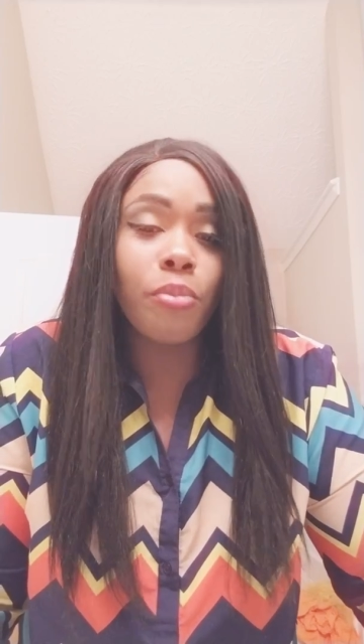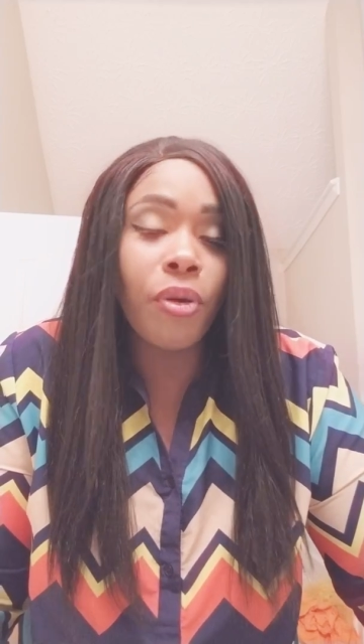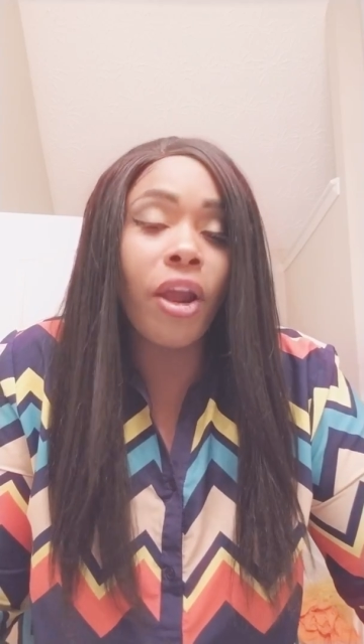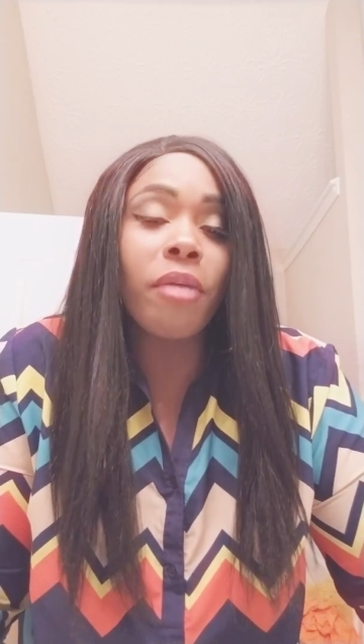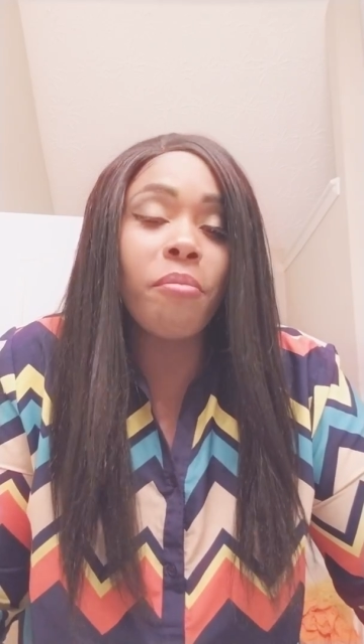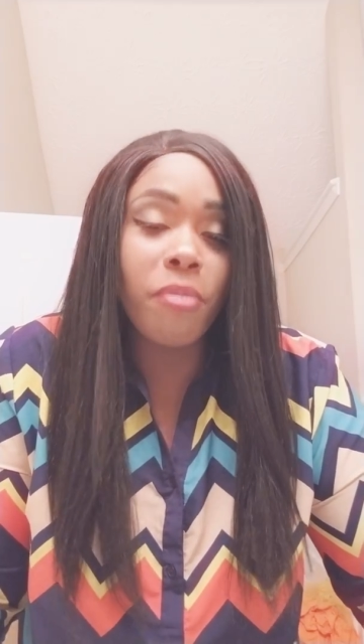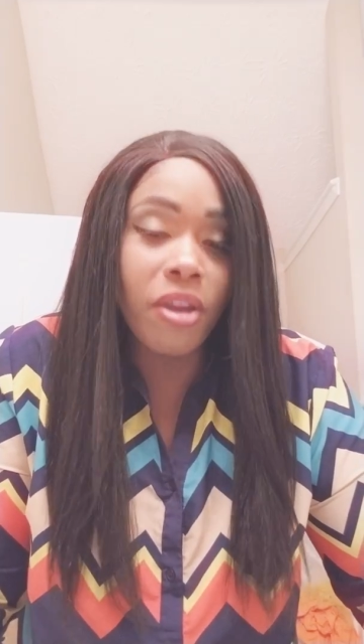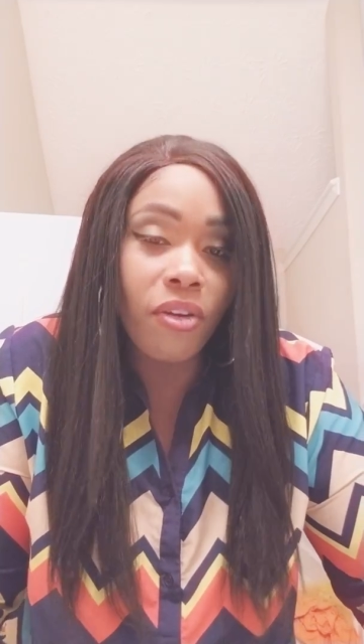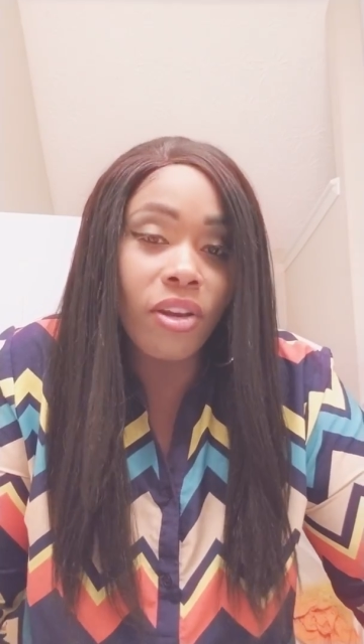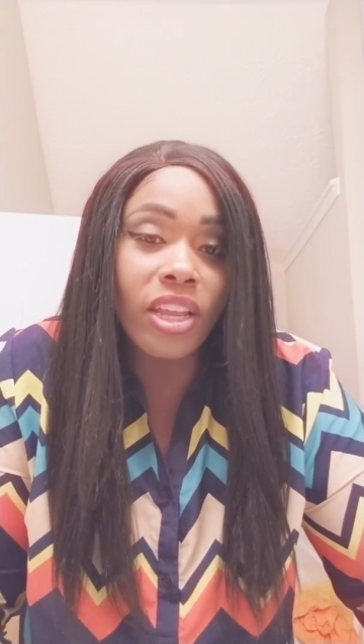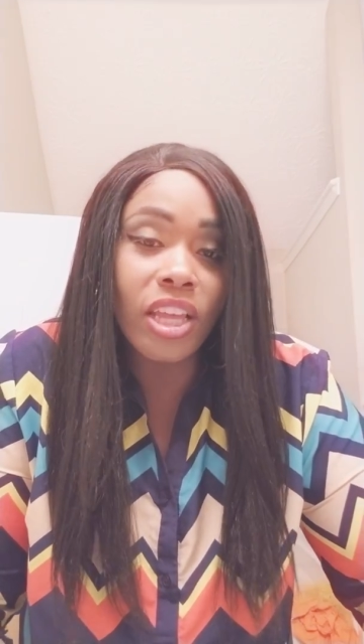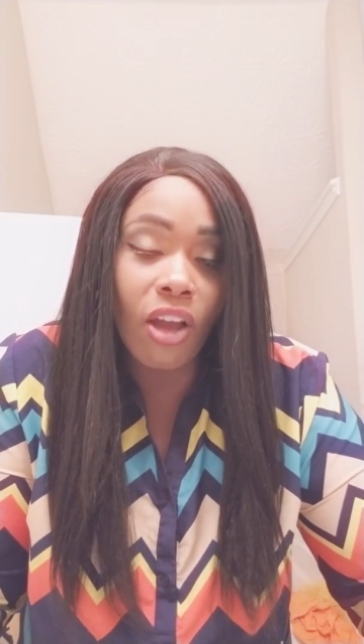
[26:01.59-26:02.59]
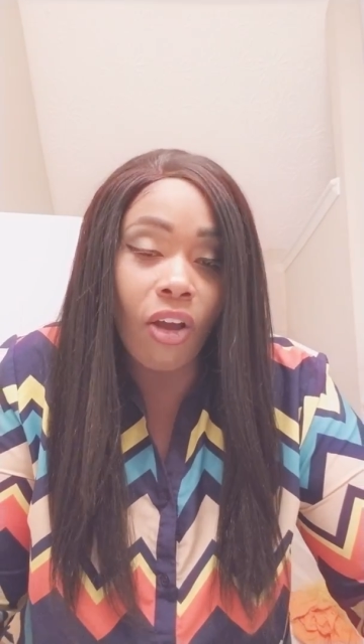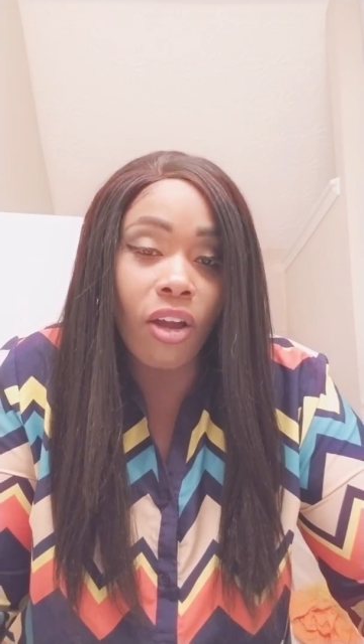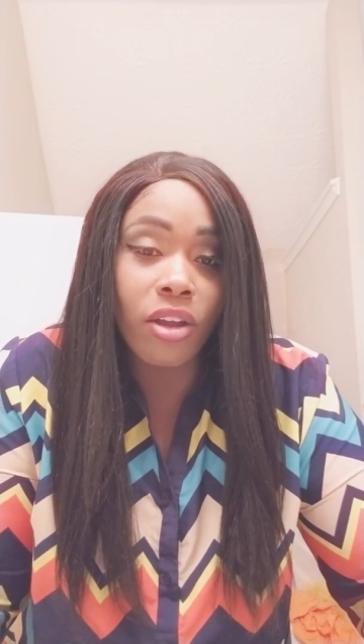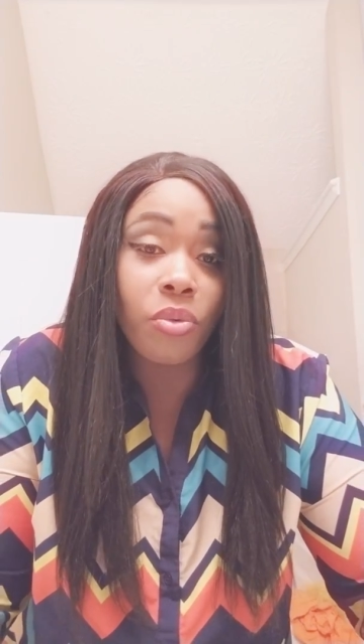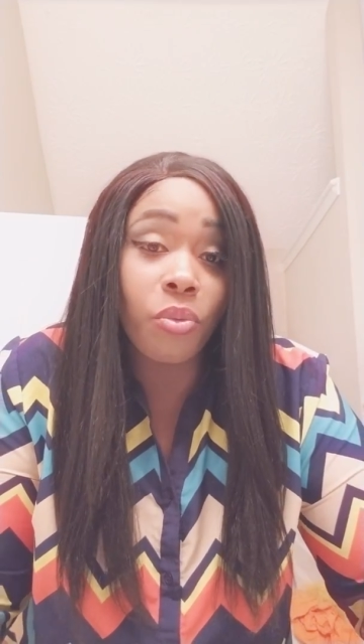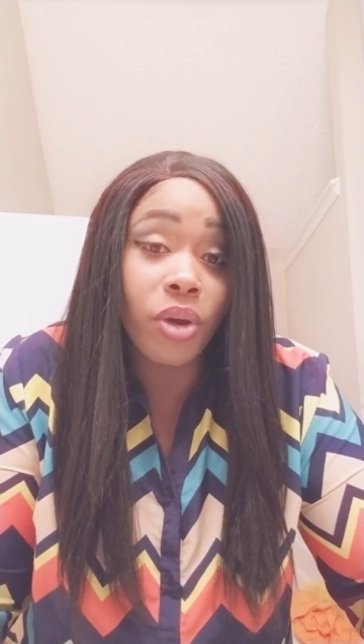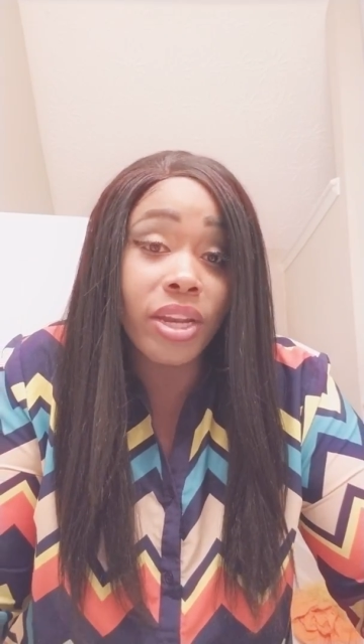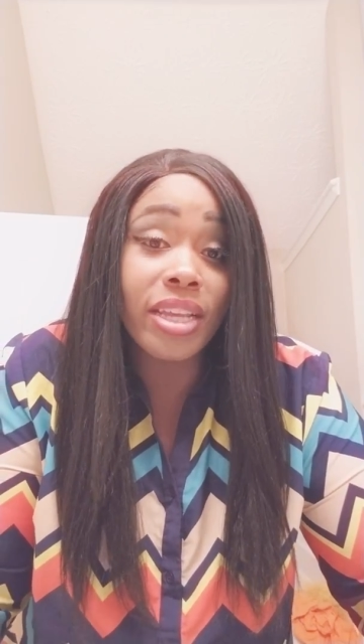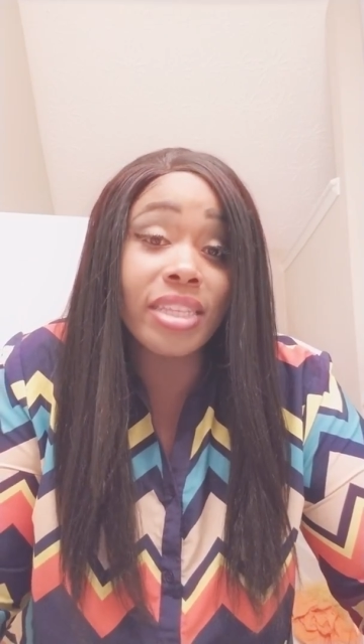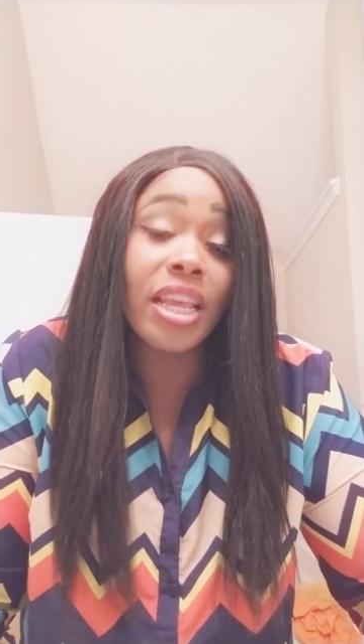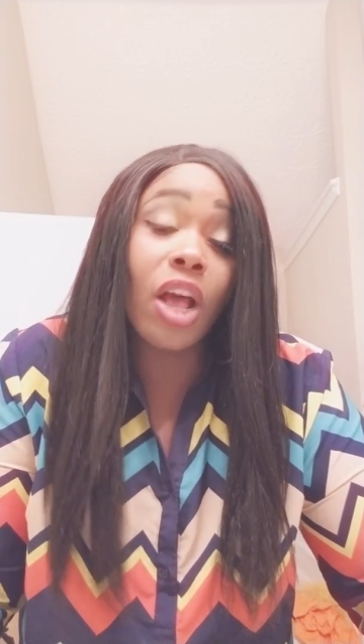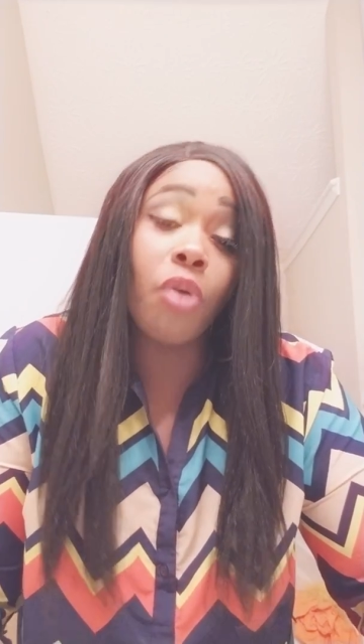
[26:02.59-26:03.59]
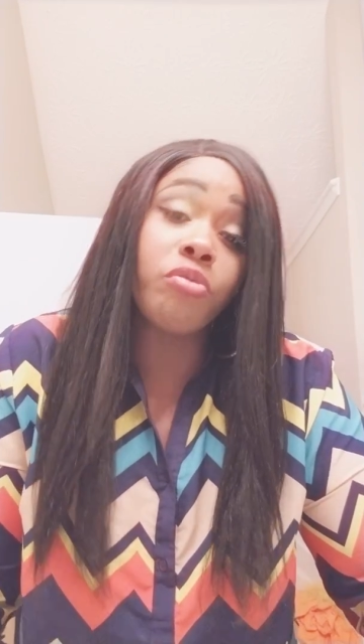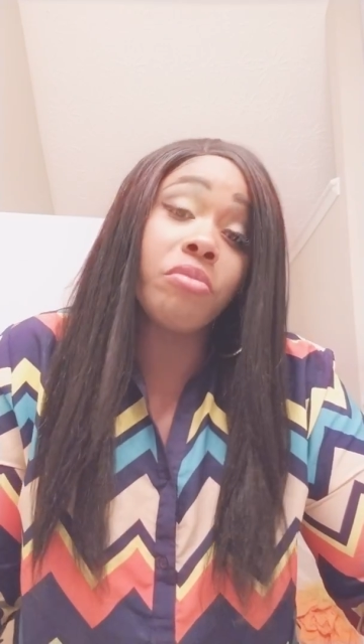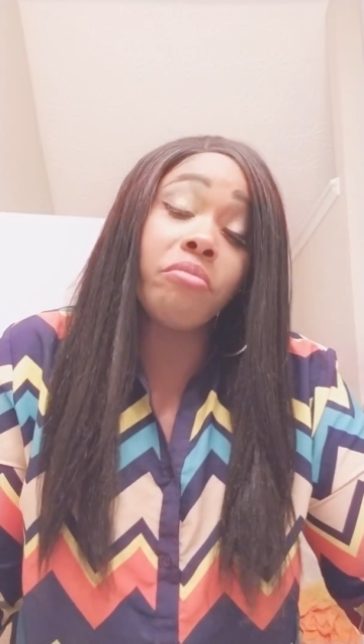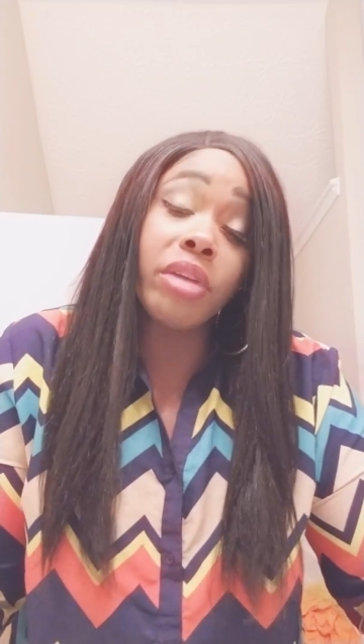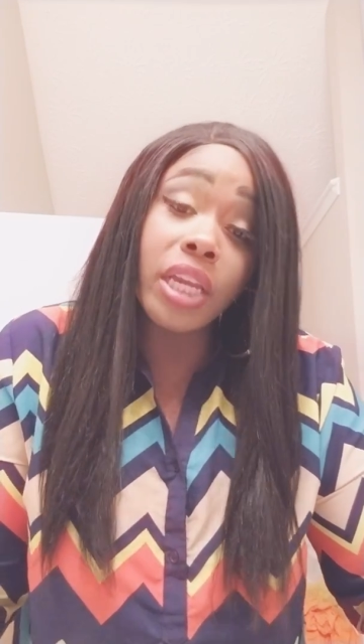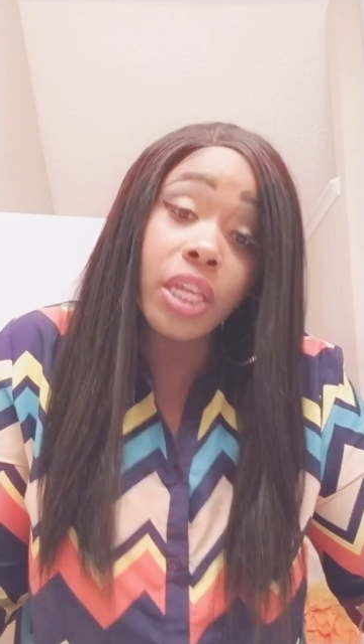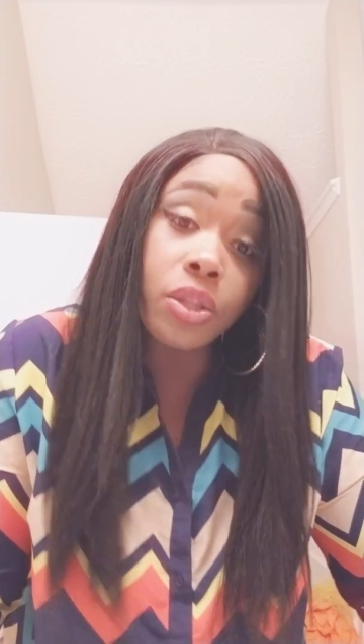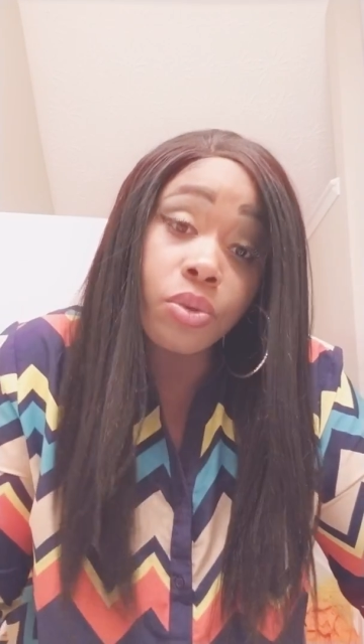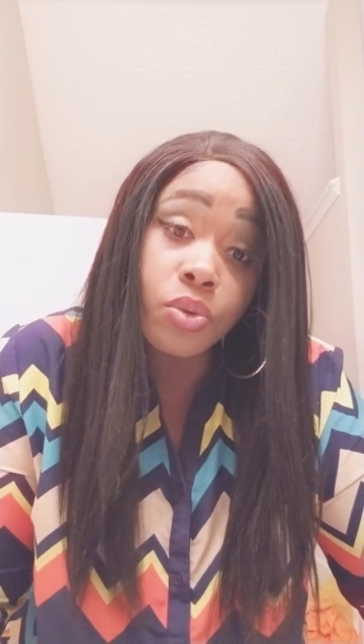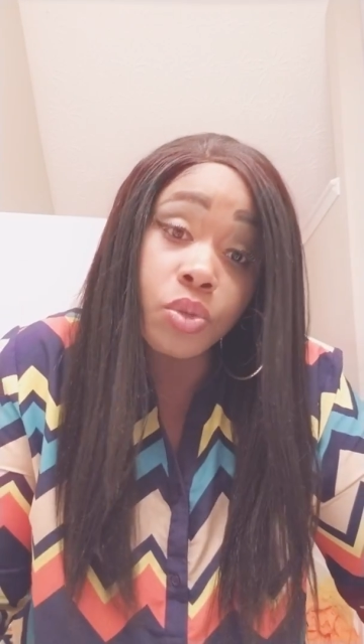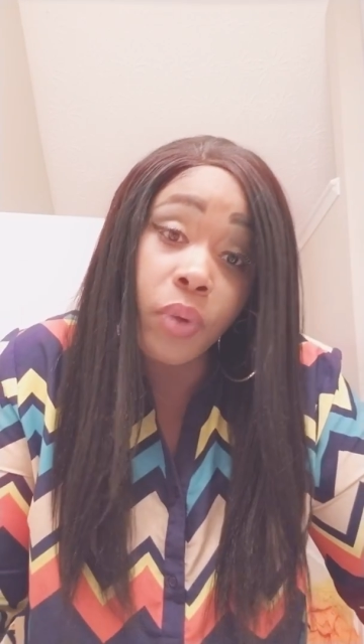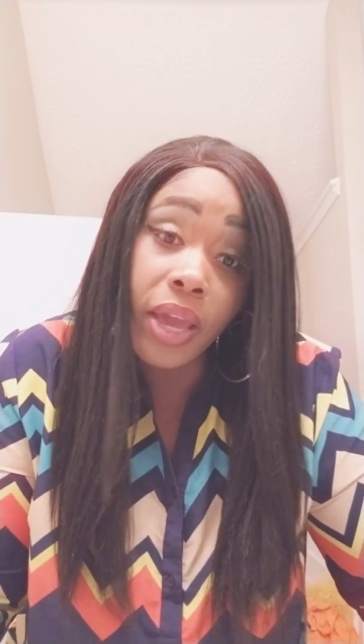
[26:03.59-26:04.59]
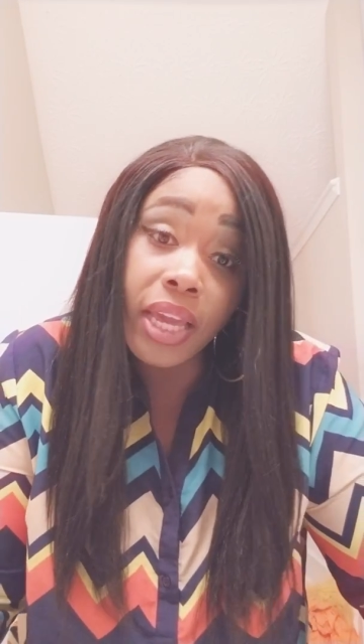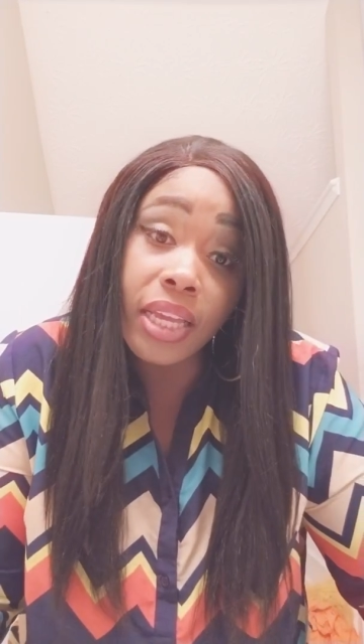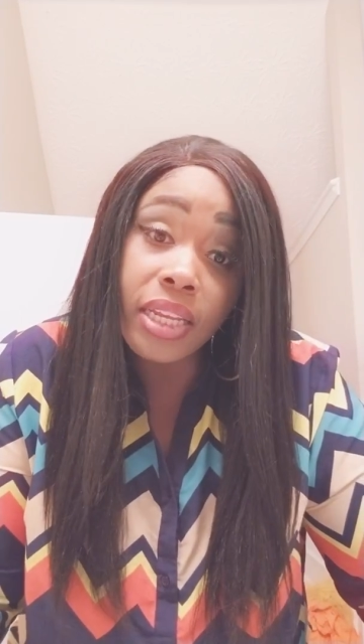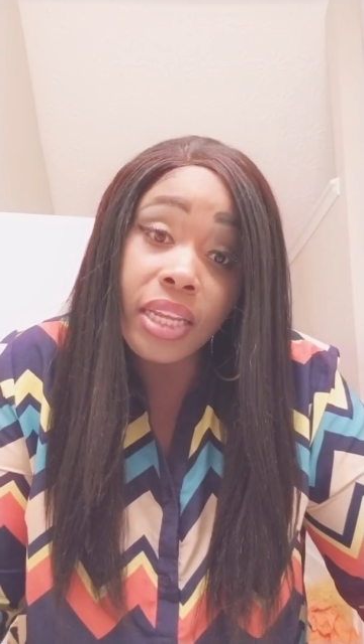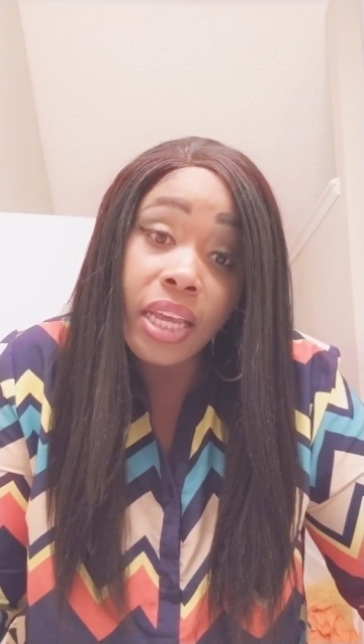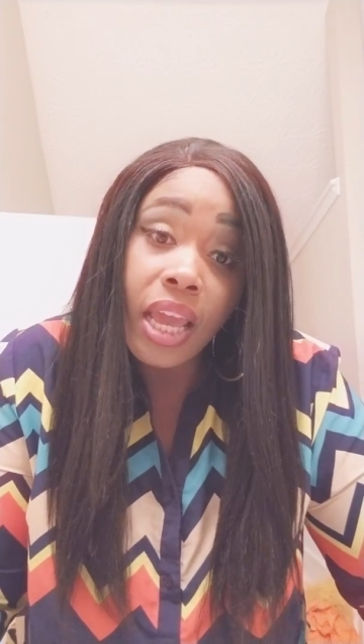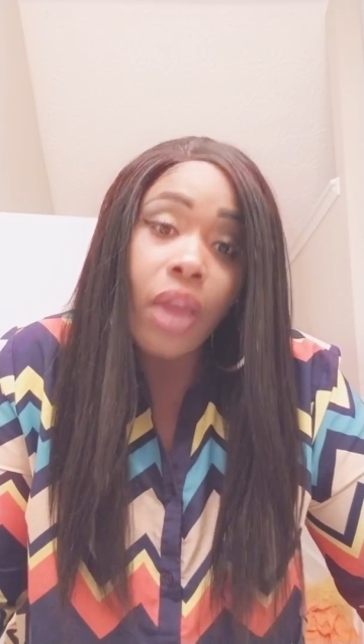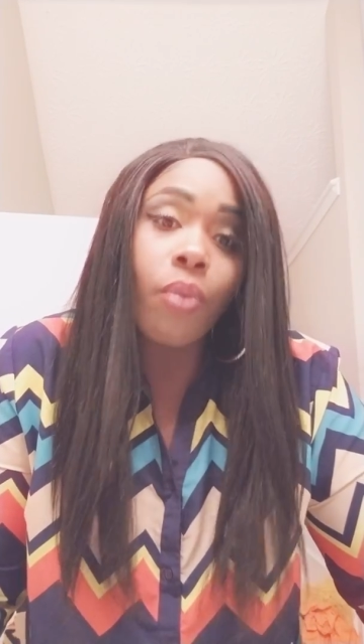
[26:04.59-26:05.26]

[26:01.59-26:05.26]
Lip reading: primarily on what has helped me lose weight,